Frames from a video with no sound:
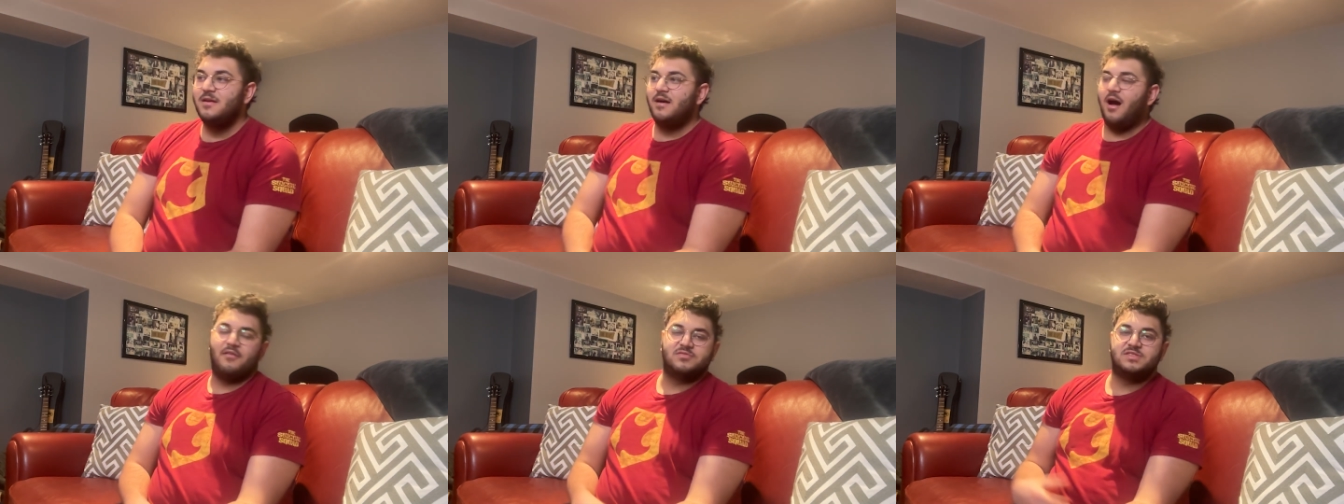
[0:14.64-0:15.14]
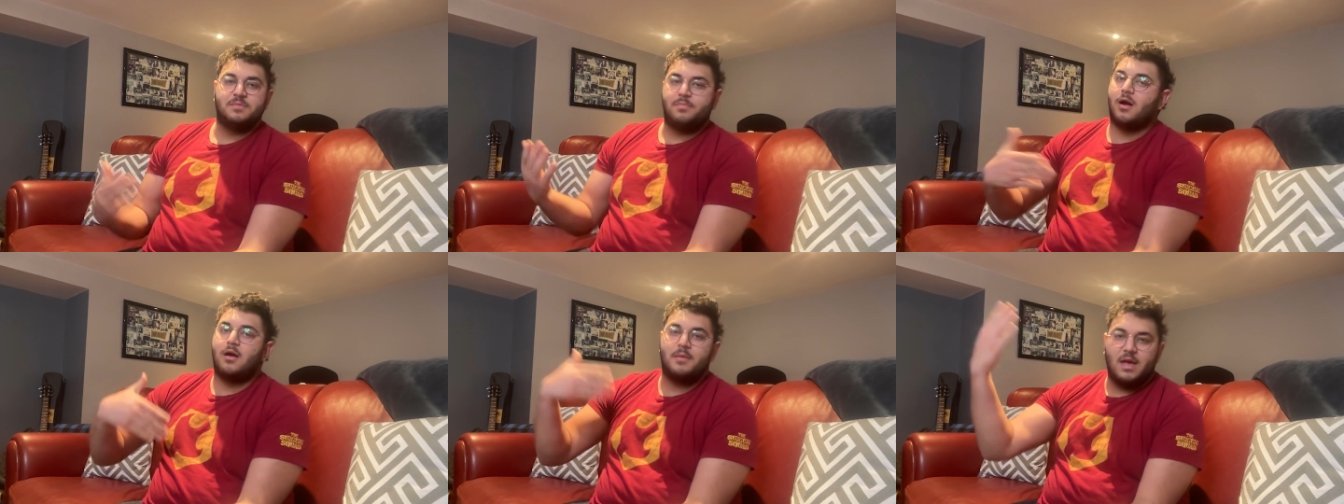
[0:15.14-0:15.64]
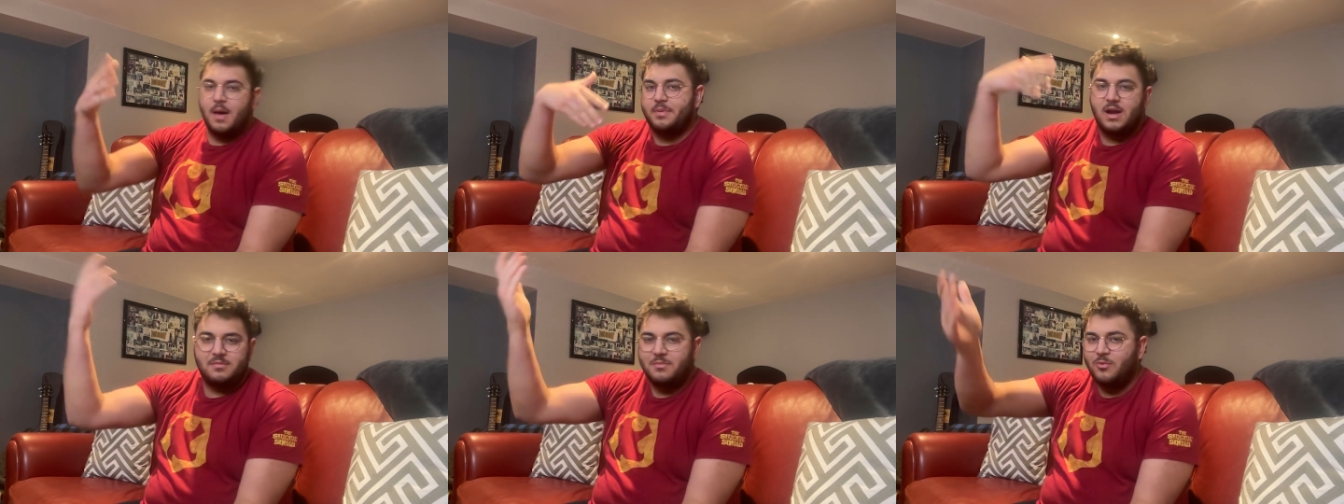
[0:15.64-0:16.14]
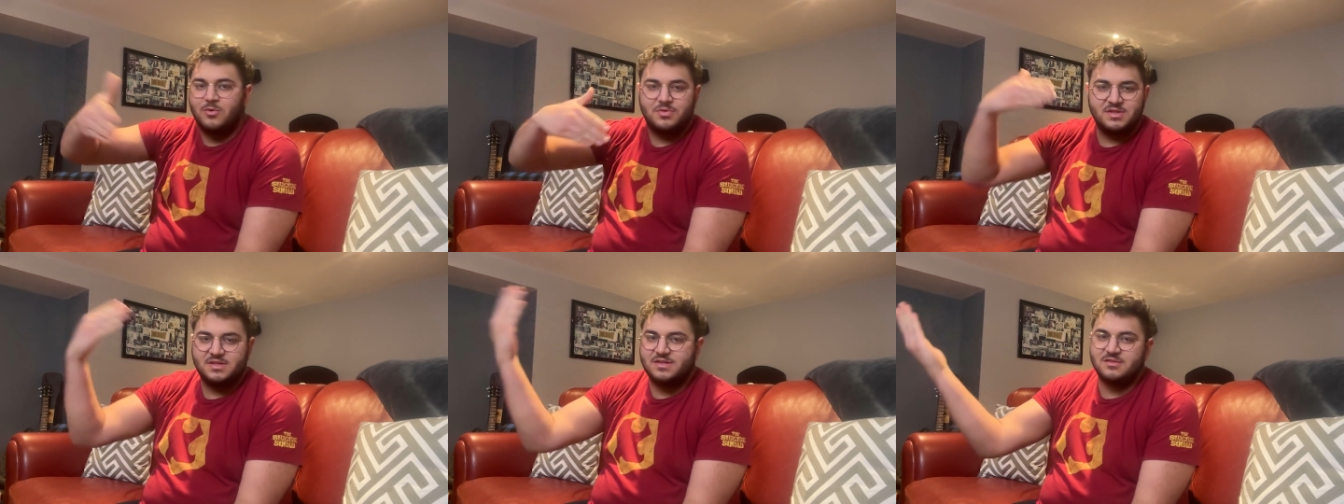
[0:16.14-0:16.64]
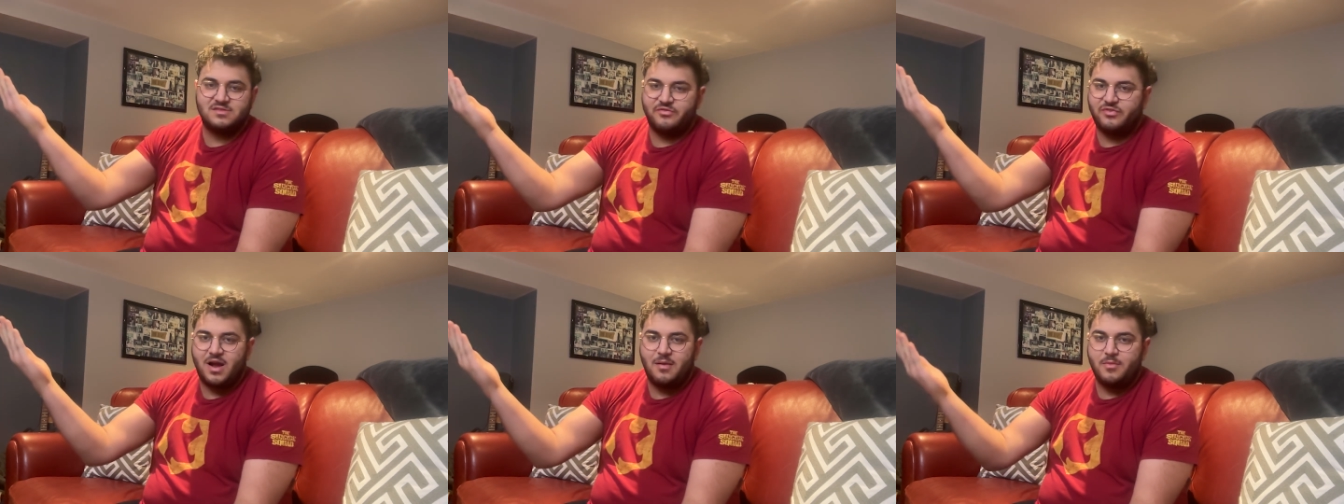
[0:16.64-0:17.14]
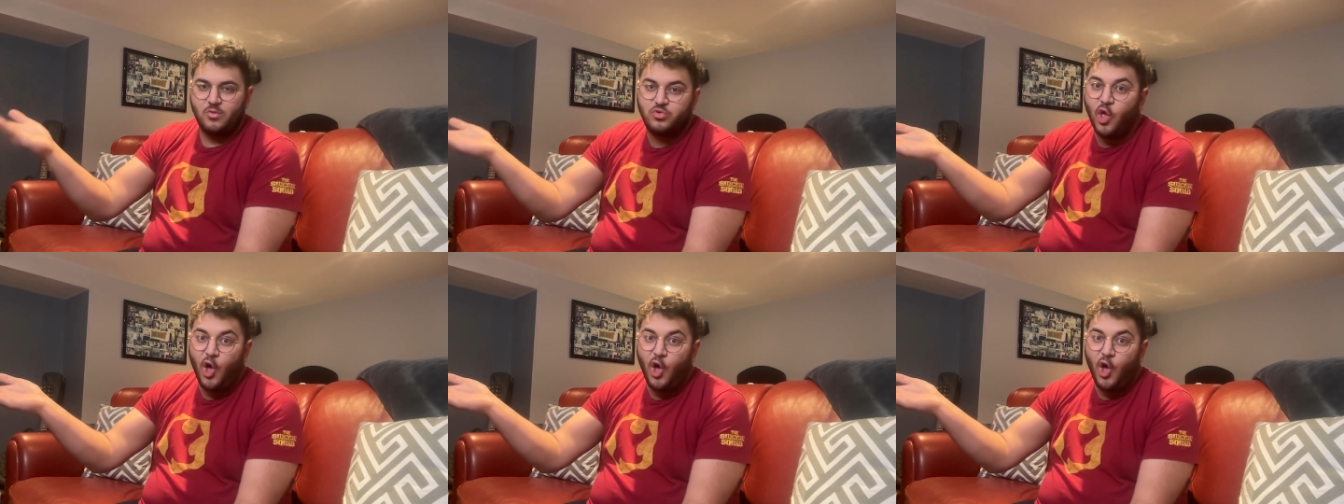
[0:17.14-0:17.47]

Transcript: Obviously, Barbie up and I report things. kills a fireman.